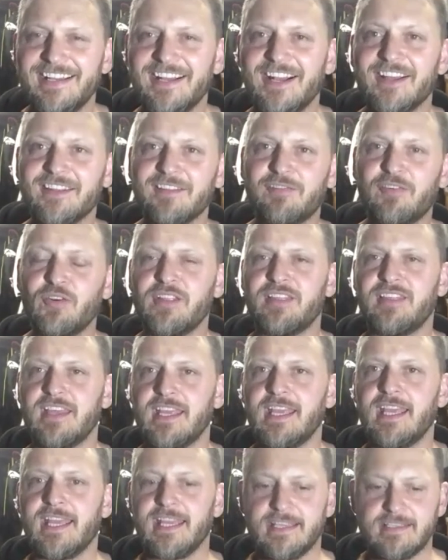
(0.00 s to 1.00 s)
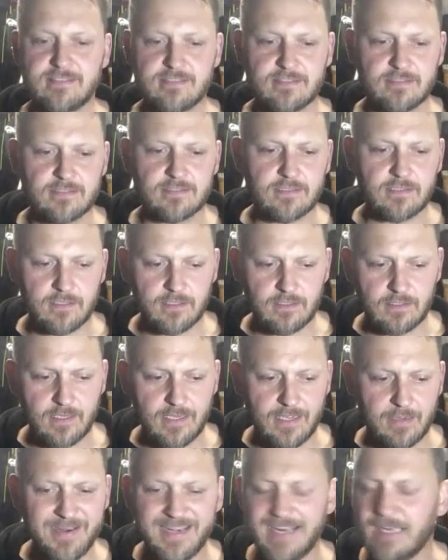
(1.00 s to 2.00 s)
And the funny thing is,
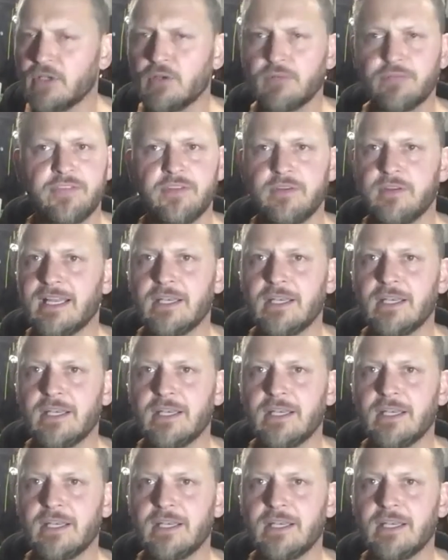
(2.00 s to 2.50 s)
I mean, I loved it.